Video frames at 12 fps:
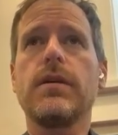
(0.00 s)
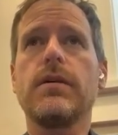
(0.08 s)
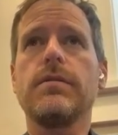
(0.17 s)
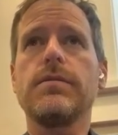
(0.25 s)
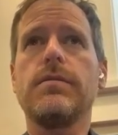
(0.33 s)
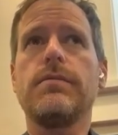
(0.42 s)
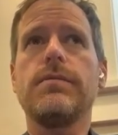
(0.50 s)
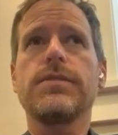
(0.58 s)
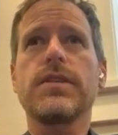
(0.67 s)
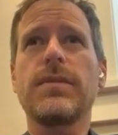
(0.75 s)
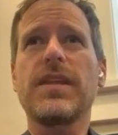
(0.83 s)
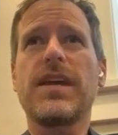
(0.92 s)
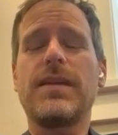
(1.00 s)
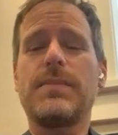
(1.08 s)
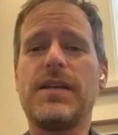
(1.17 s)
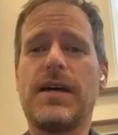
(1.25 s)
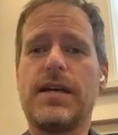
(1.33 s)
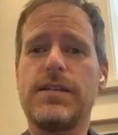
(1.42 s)
the
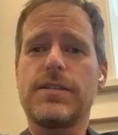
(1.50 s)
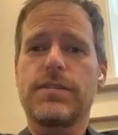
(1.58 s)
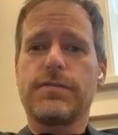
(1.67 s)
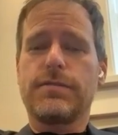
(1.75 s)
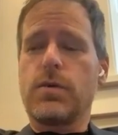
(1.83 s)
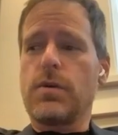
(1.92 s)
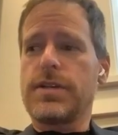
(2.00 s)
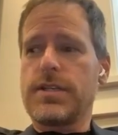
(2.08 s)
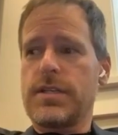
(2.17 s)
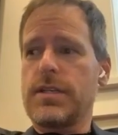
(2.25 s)
APIs for